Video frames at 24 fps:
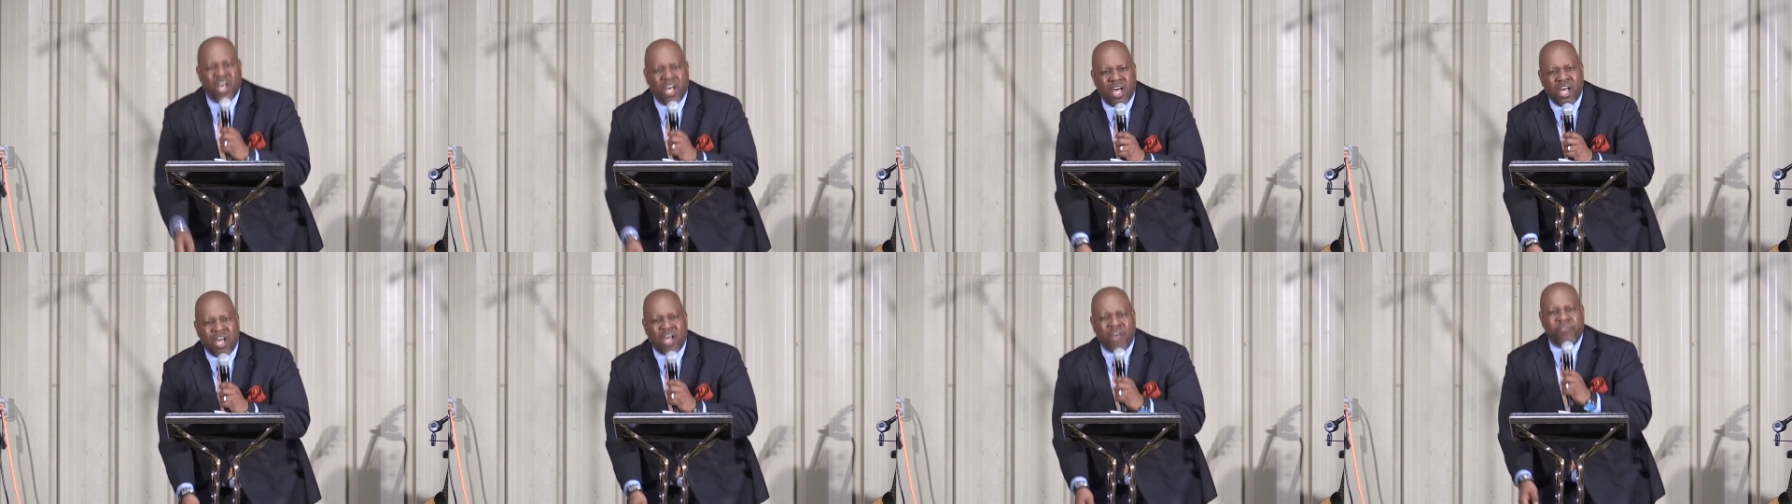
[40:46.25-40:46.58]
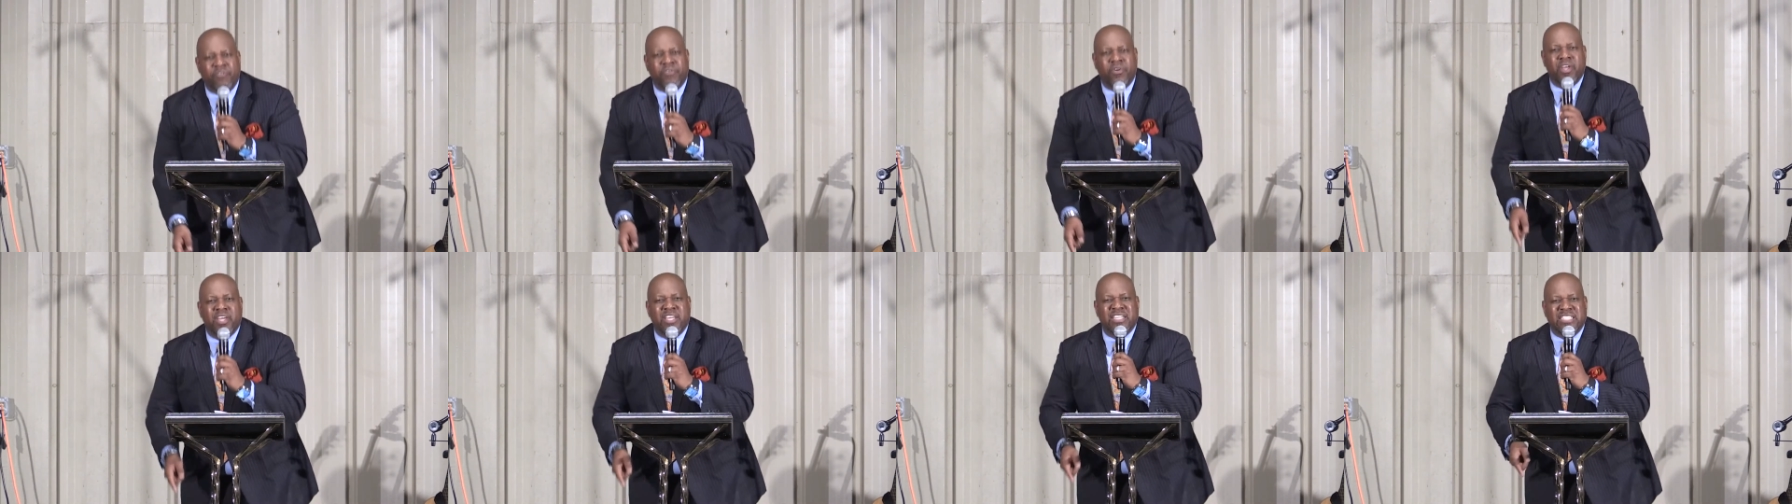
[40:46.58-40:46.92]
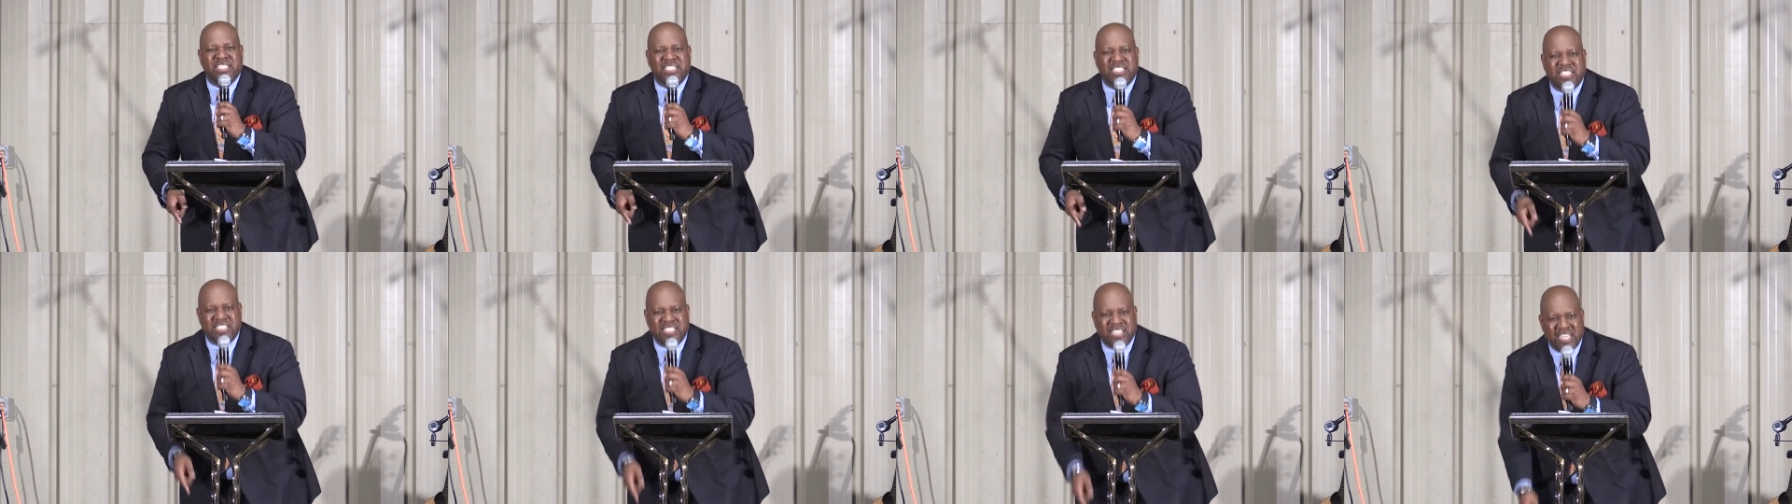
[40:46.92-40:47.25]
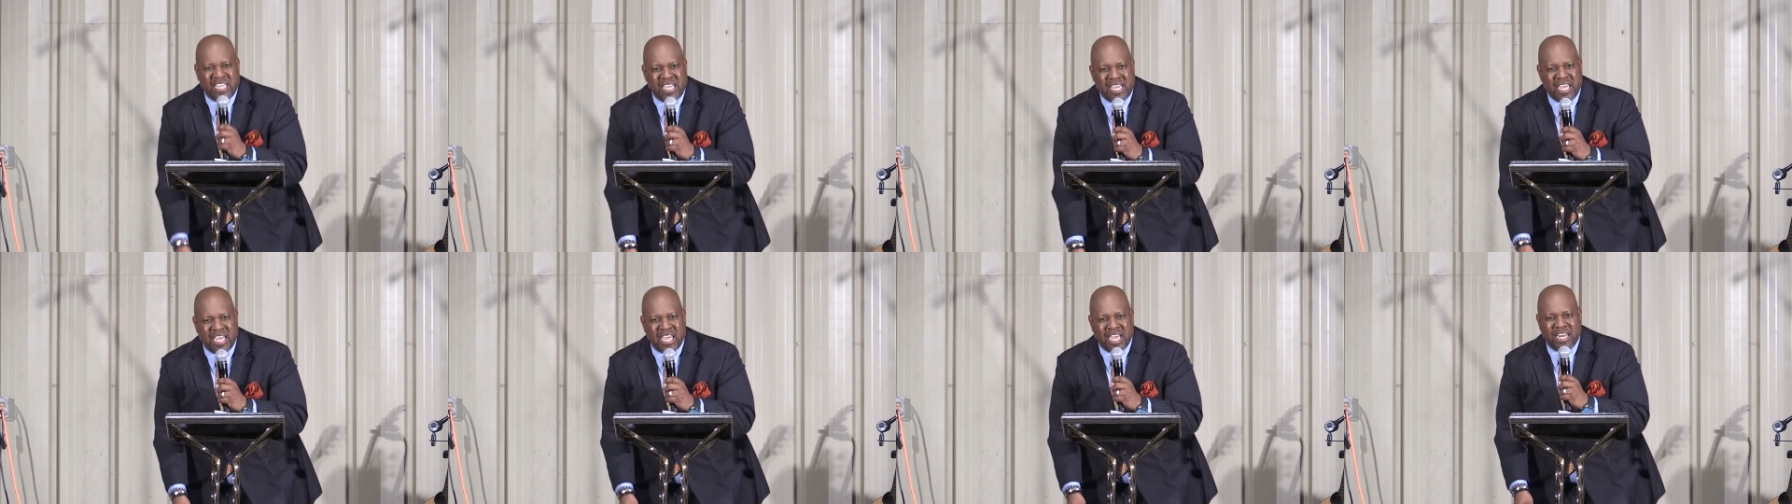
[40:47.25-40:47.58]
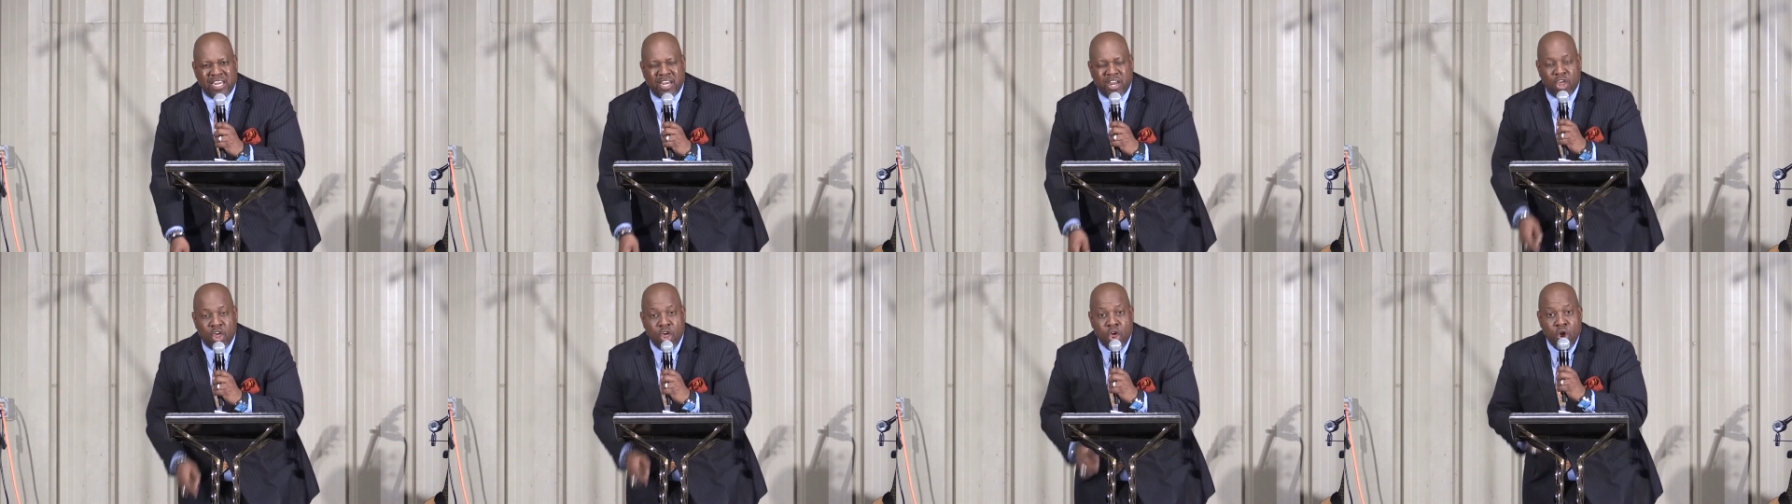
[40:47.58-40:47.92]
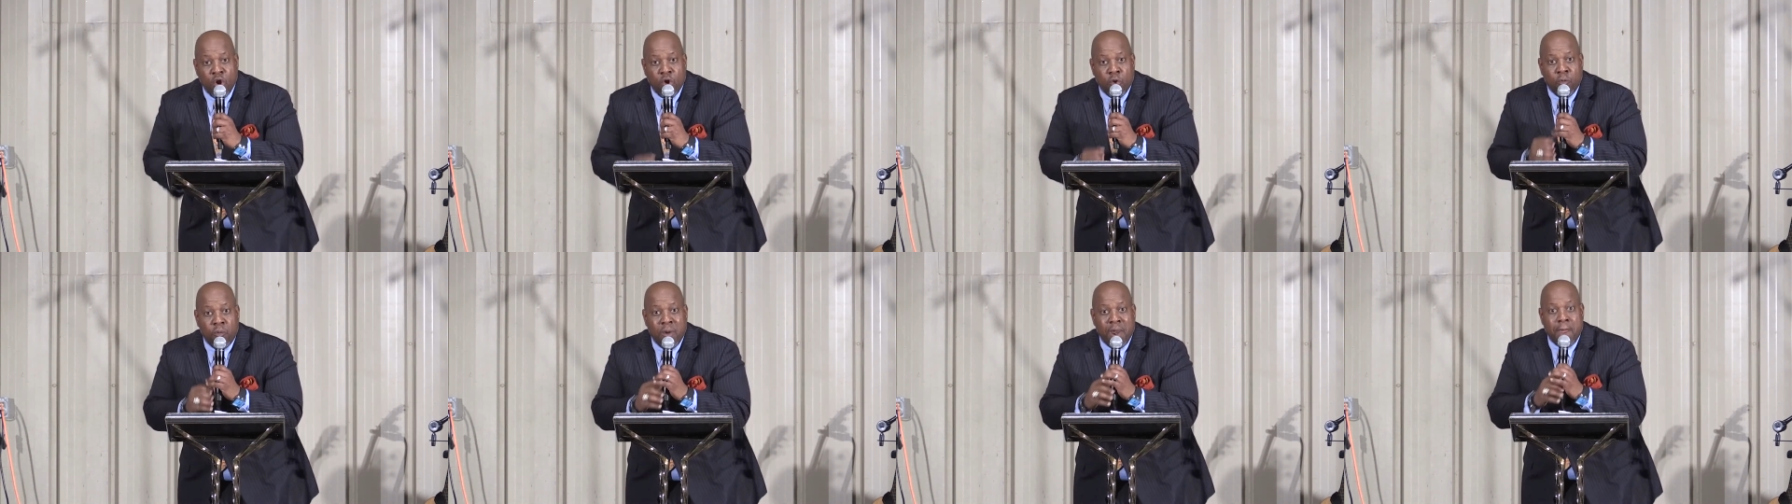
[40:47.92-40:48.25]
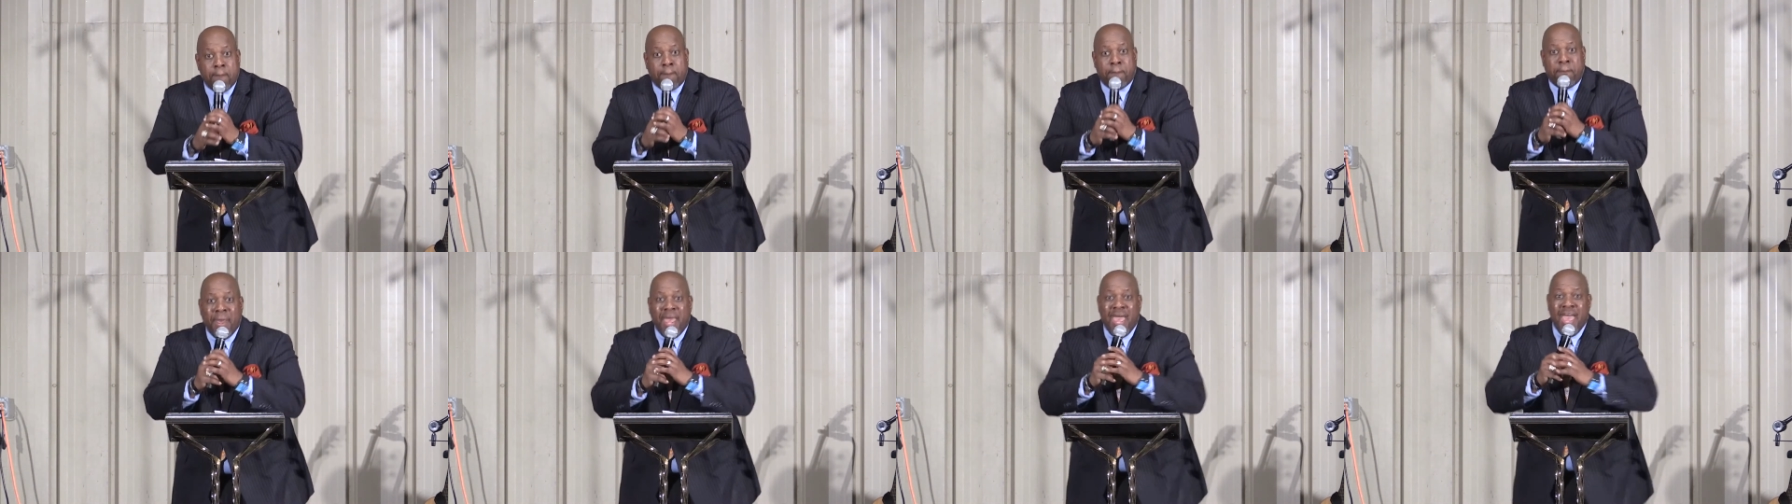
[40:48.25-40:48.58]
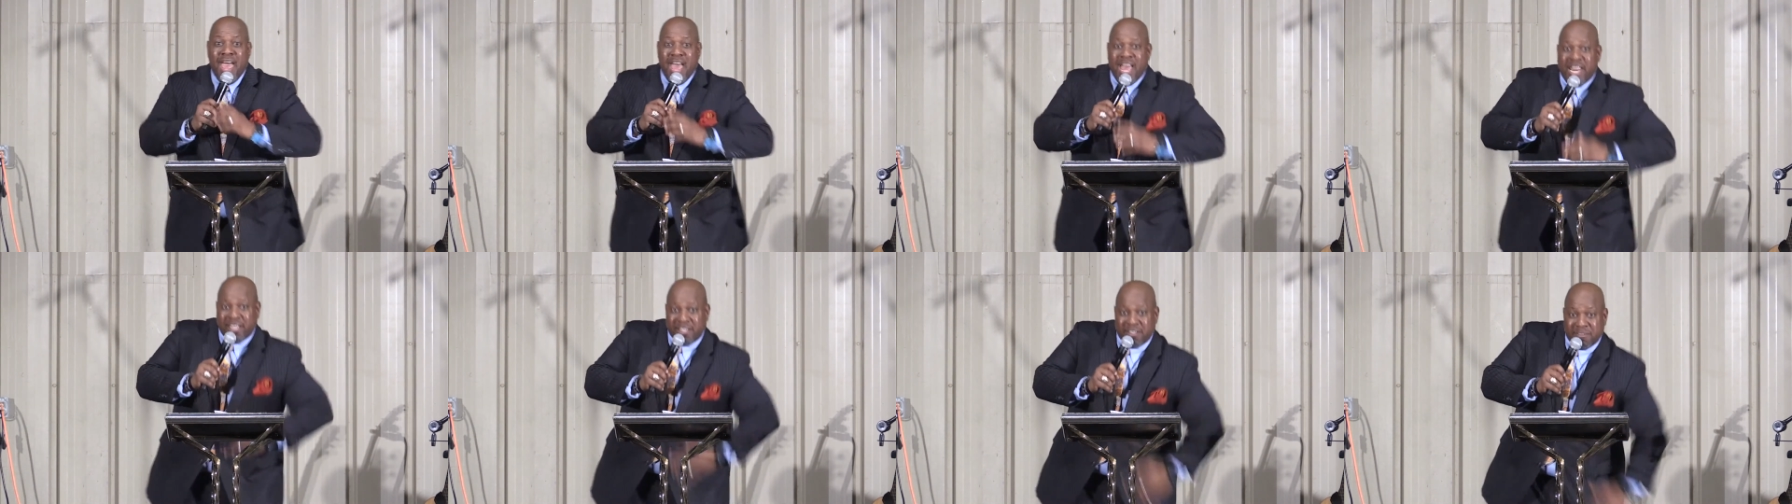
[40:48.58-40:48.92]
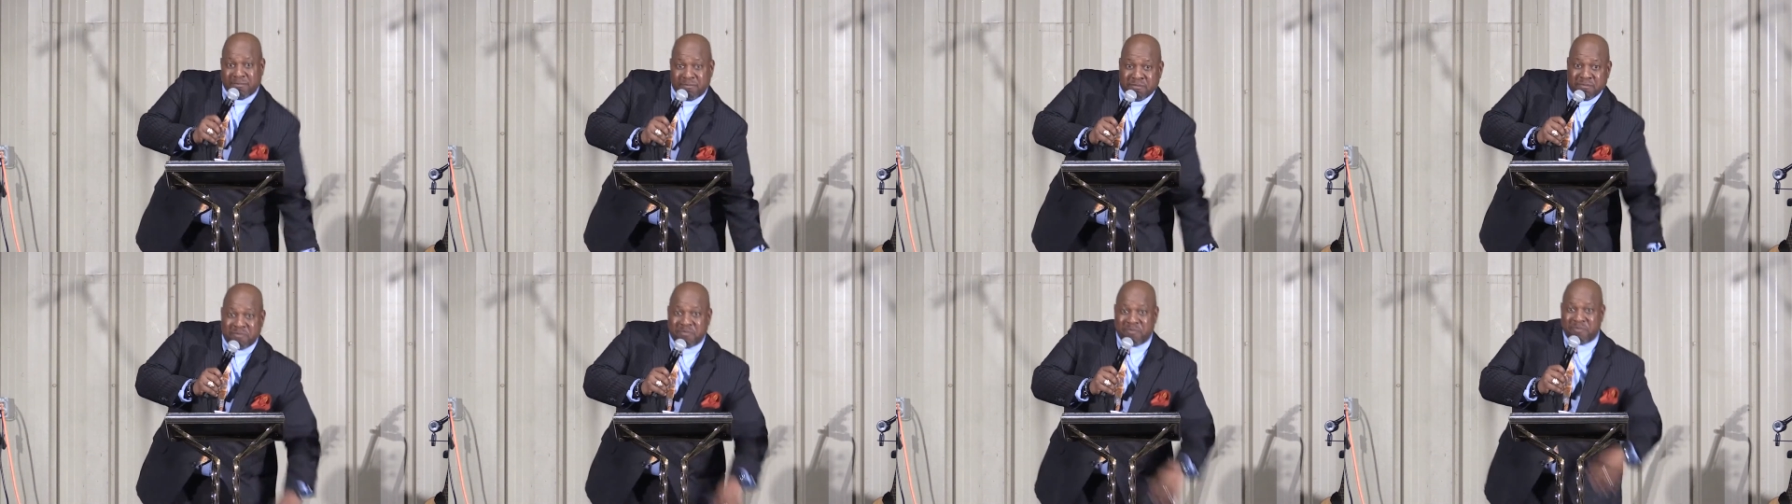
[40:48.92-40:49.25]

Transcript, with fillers: of sin. Repent,